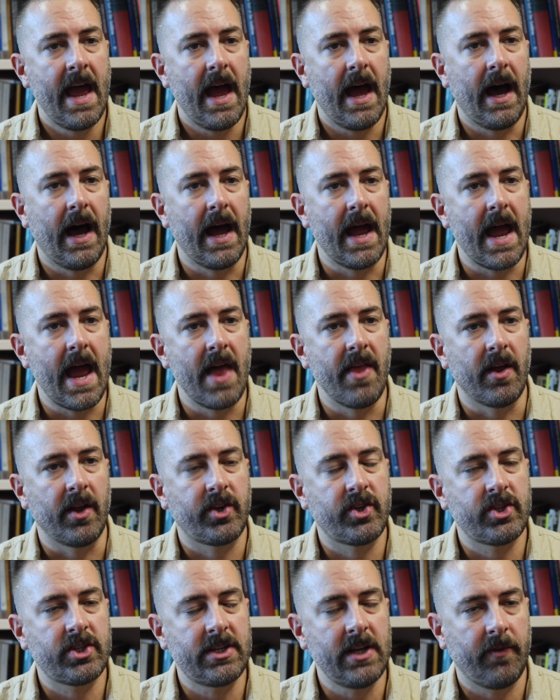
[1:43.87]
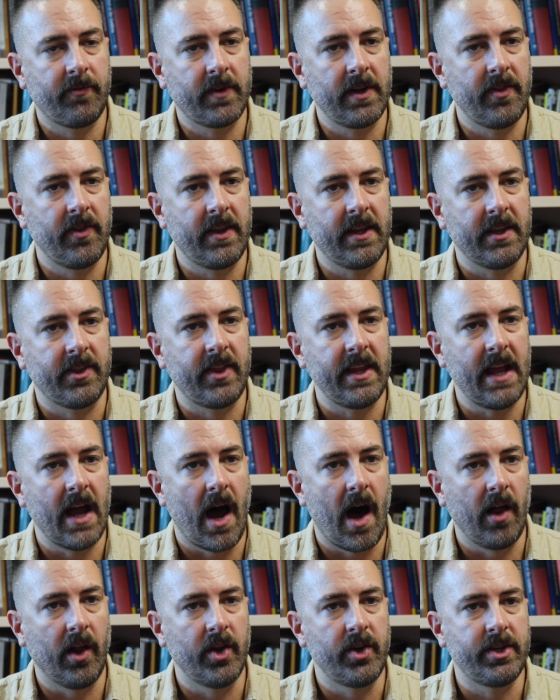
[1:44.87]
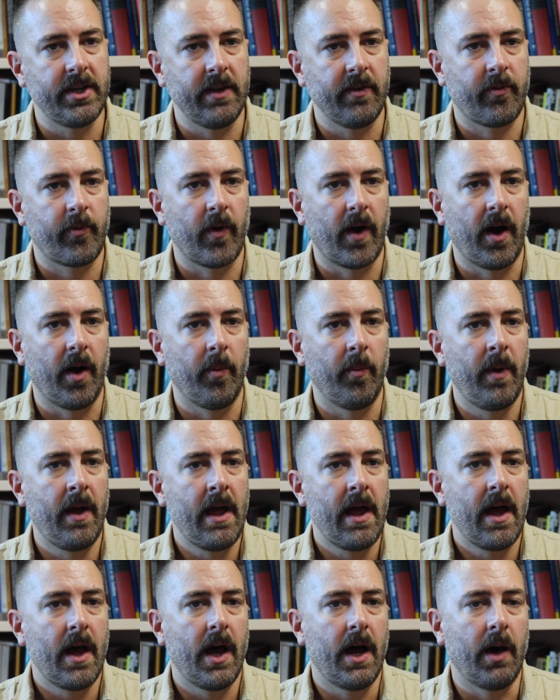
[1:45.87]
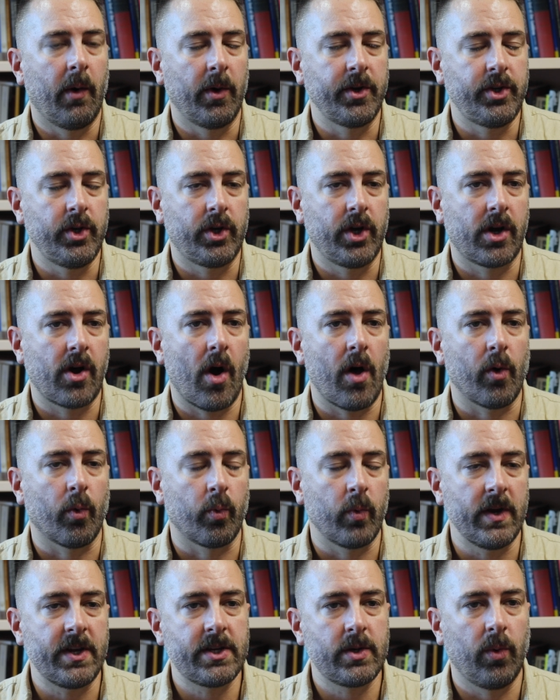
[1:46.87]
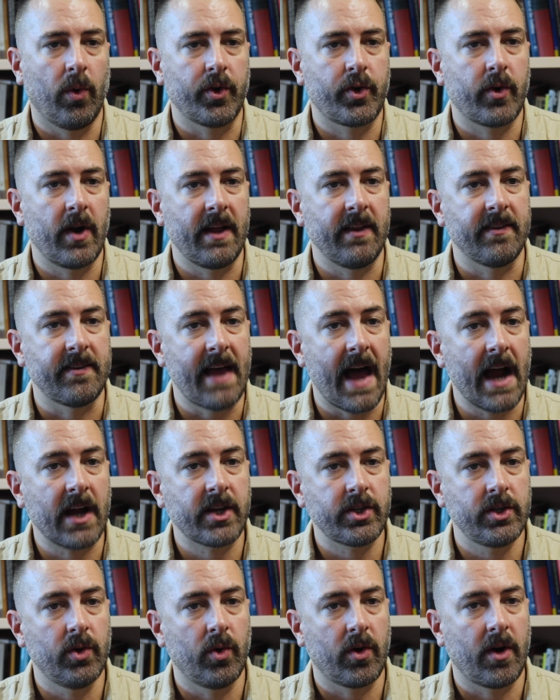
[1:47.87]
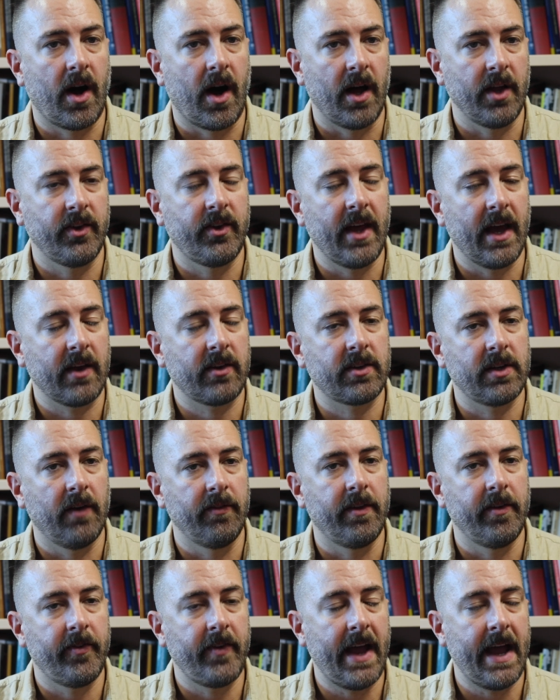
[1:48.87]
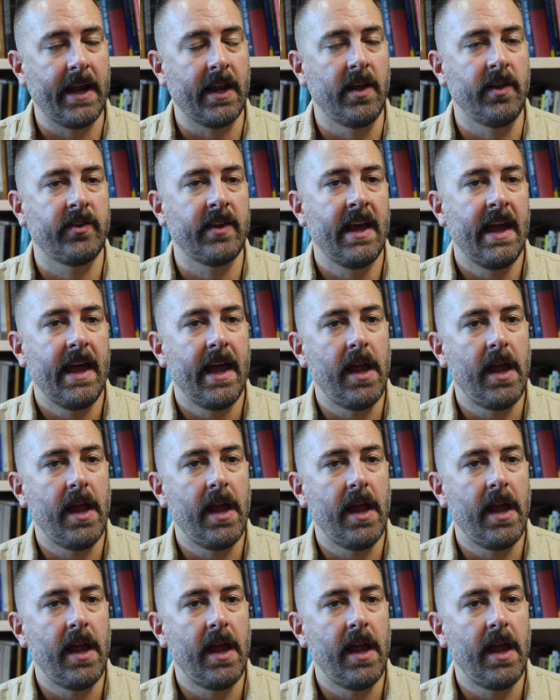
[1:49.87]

and a shift in the theology from what you could call a ritual transactional context of the Vedas,